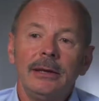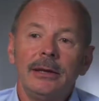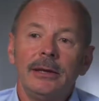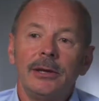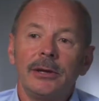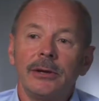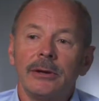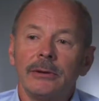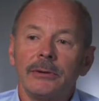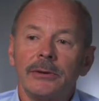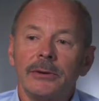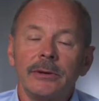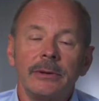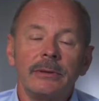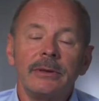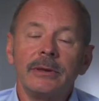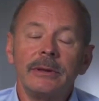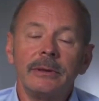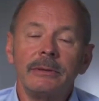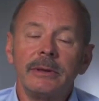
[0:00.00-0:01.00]
you know,
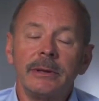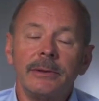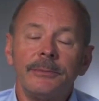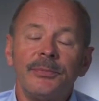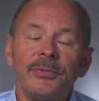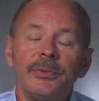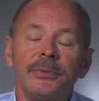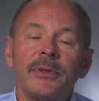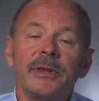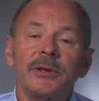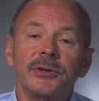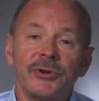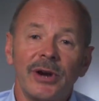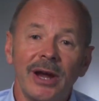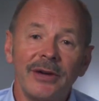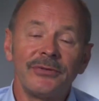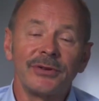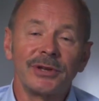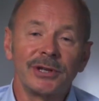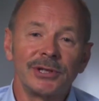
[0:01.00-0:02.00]
the
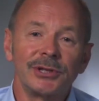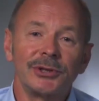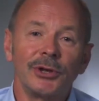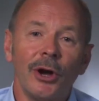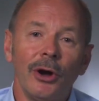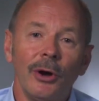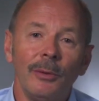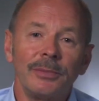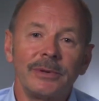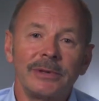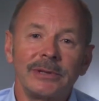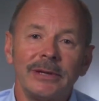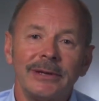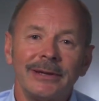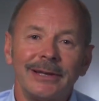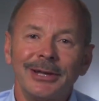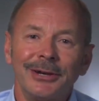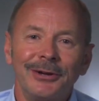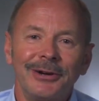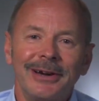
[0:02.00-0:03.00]
traffic stopped.
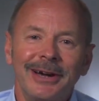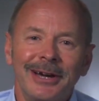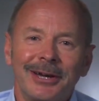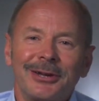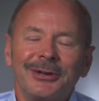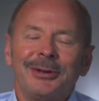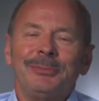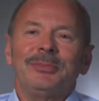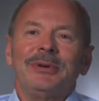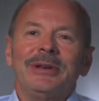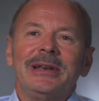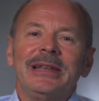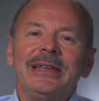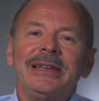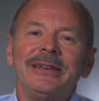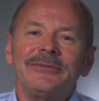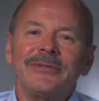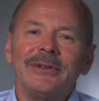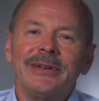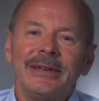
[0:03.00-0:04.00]
You know, I couldn't
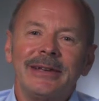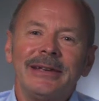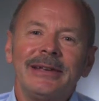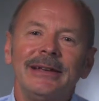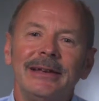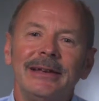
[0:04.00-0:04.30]
believe it.